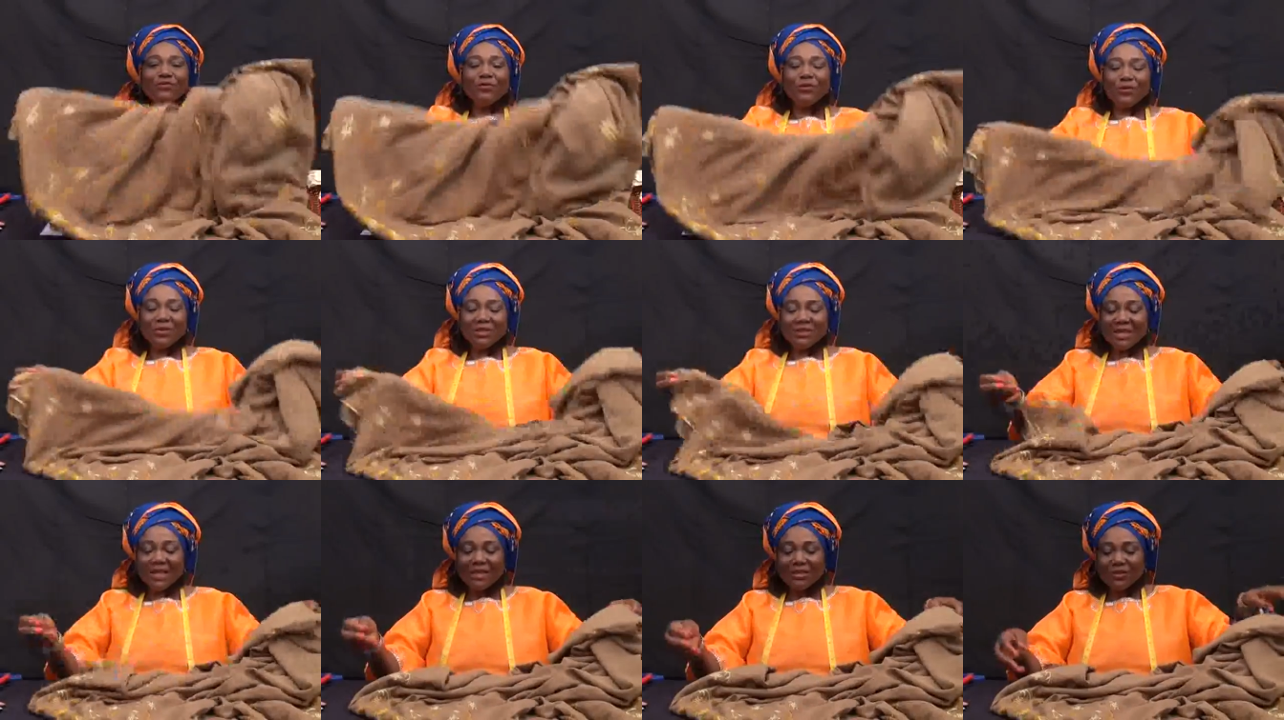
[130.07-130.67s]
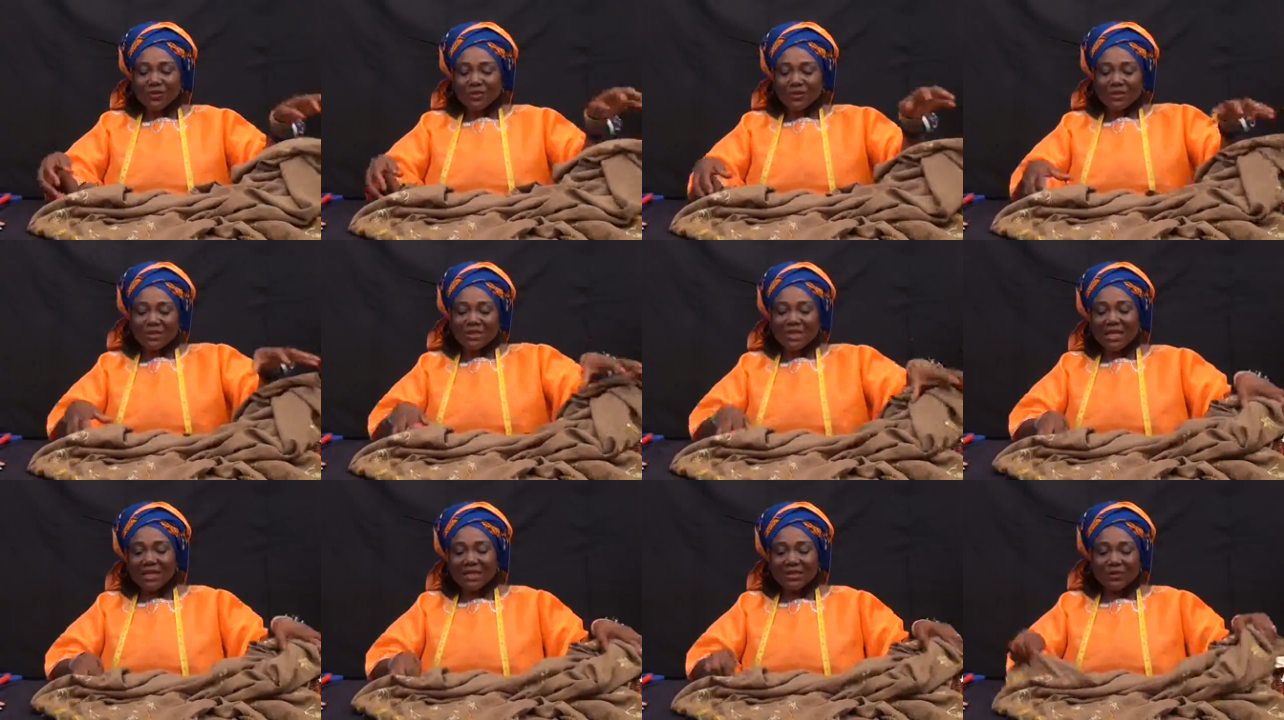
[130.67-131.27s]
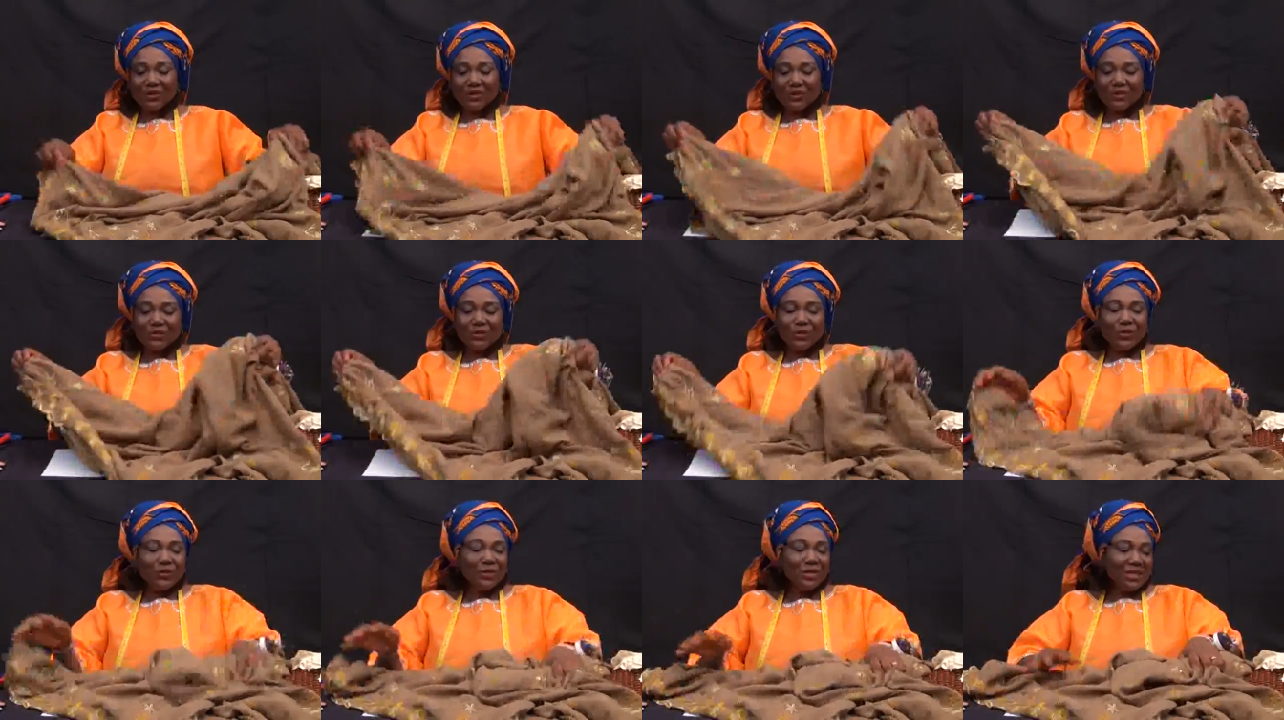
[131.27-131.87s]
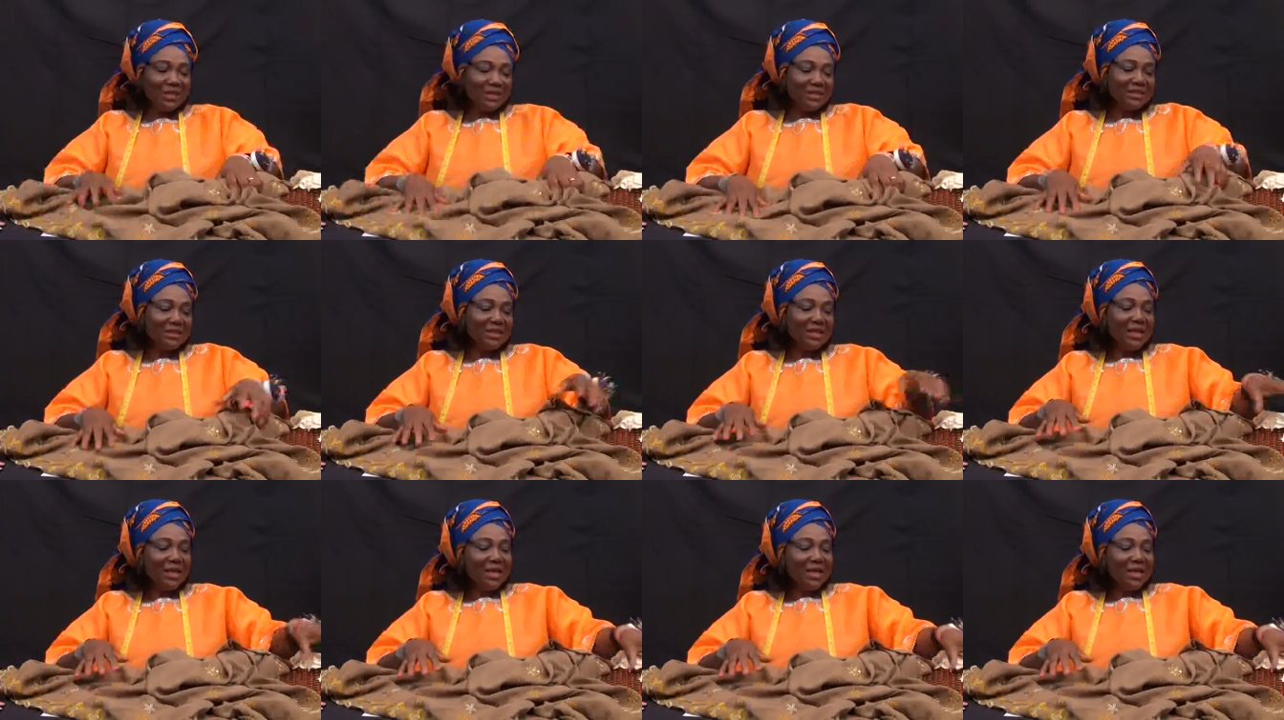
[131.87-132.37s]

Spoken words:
for instance, to sew it,